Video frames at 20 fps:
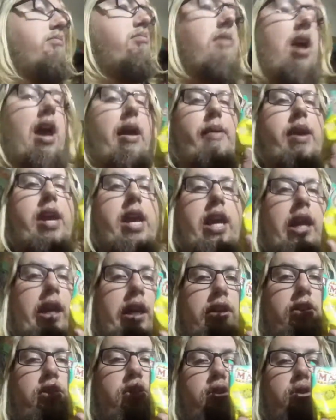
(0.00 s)
Mammy
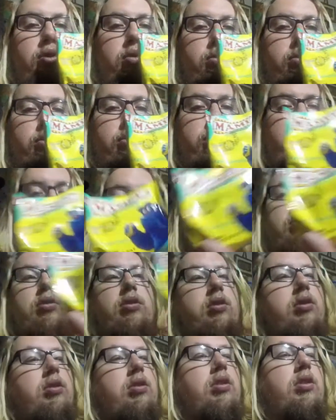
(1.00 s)
noodles.
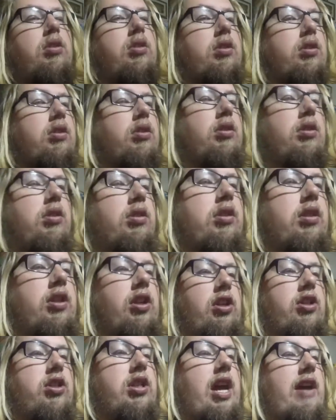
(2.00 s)
I
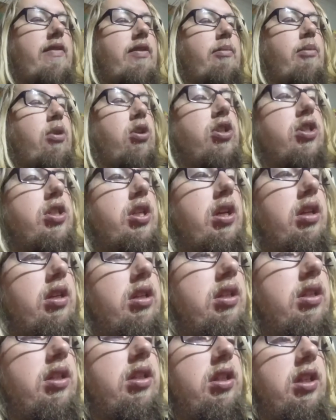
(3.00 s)
used to have the monster.
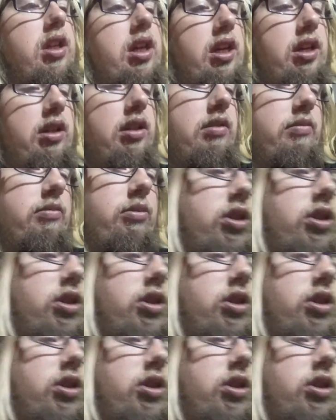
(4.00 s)
Yeah, the